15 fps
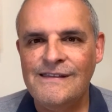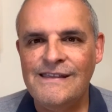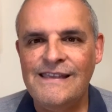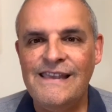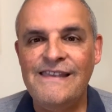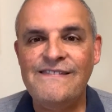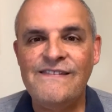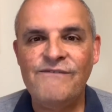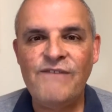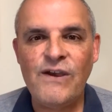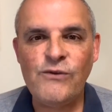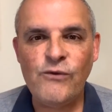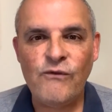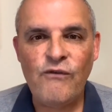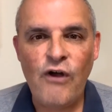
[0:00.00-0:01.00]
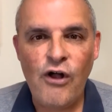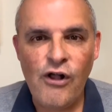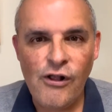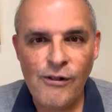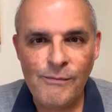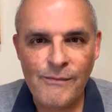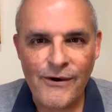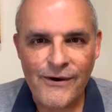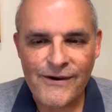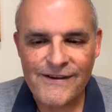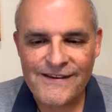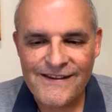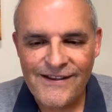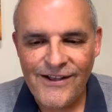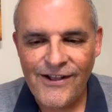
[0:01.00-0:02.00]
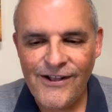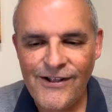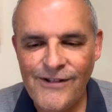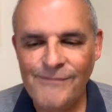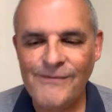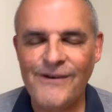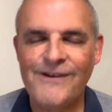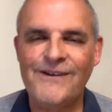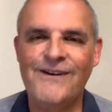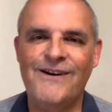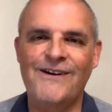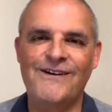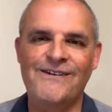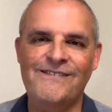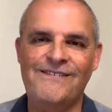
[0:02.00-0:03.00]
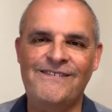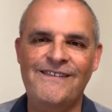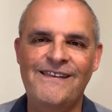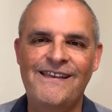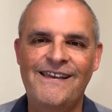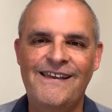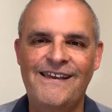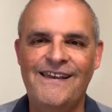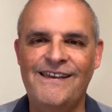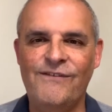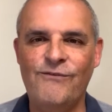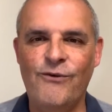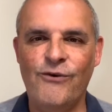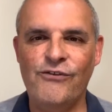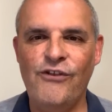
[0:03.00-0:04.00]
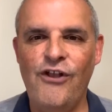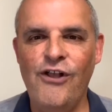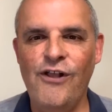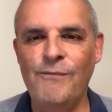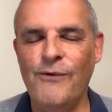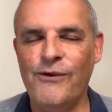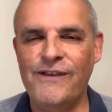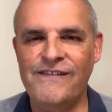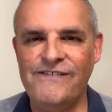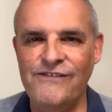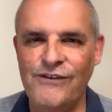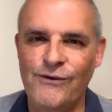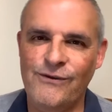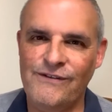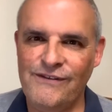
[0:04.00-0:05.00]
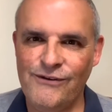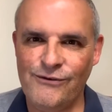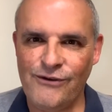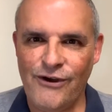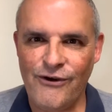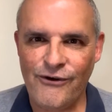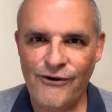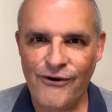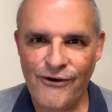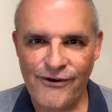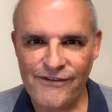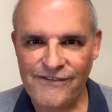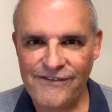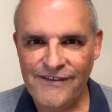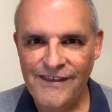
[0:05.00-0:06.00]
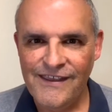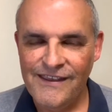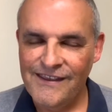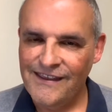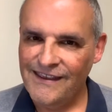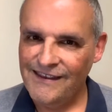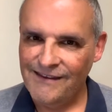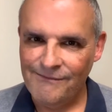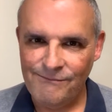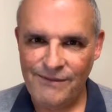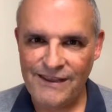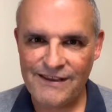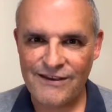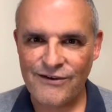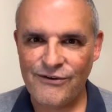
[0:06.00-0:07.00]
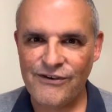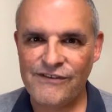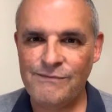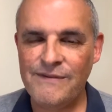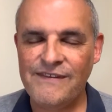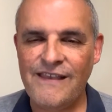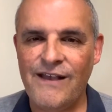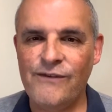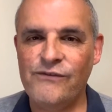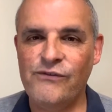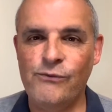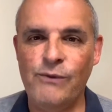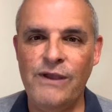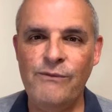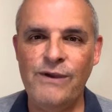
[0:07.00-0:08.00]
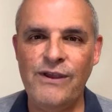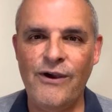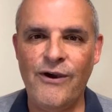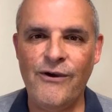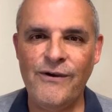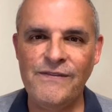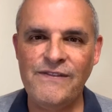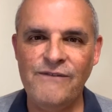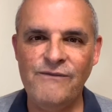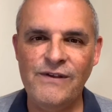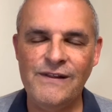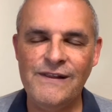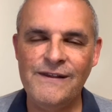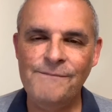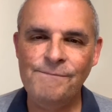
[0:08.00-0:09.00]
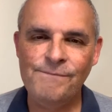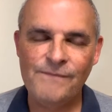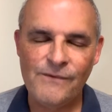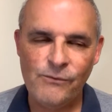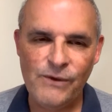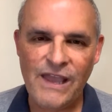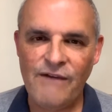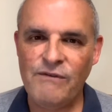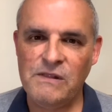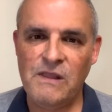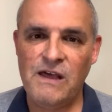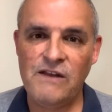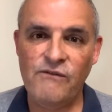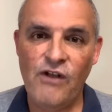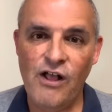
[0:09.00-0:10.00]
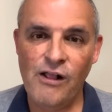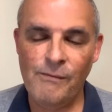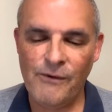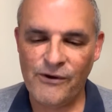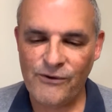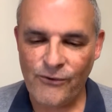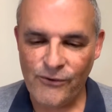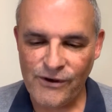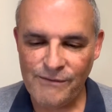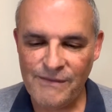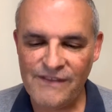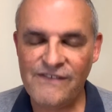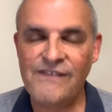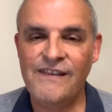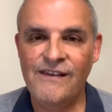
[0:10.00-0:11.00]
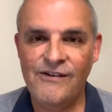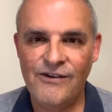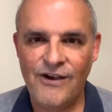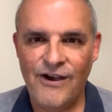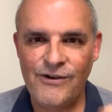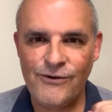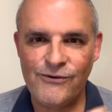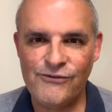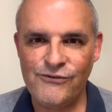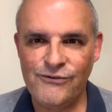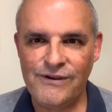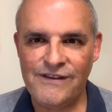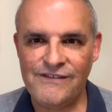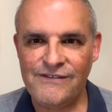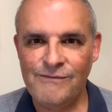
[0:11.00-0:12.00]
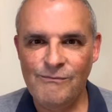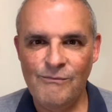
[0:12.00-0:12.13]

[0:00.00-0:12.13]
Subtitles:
He's the founder of Hallmark cards. And of course, Hallmark is near and dear to our hearts. Being a Christmas house the way we are at the villa, we have a lot of Hallmark ornaments on our trees.